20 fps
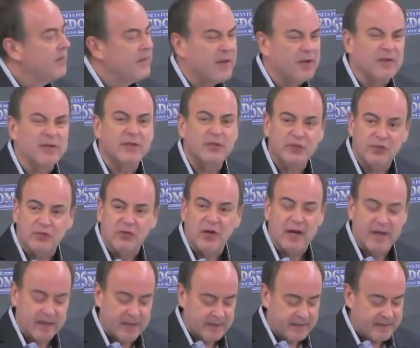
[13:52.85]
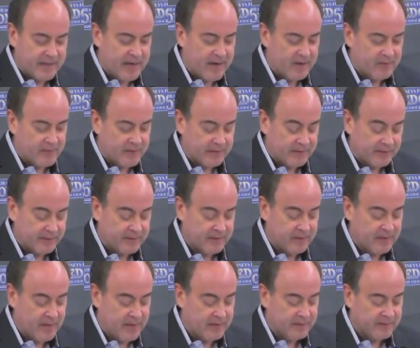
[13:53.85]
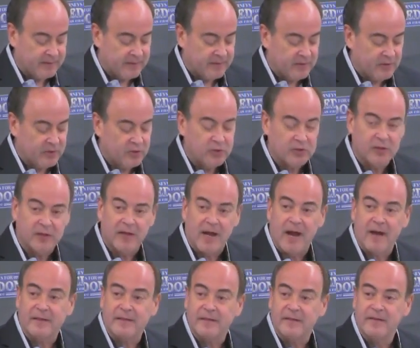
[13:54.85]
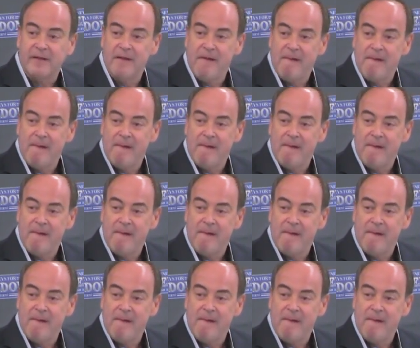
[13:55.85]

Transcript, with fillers: they'll strike it down as an unconstitutional act.